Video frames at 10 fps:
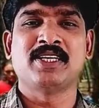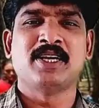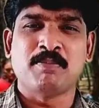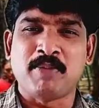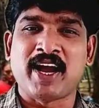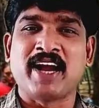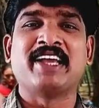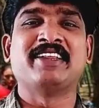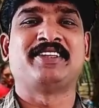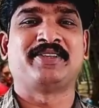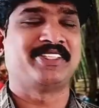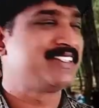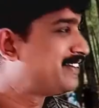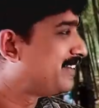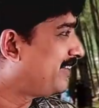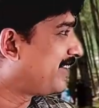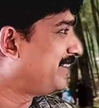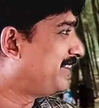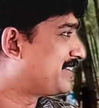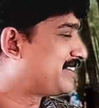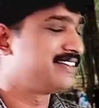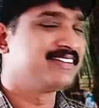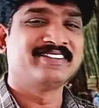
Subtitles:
by hugging the trees. Look at this.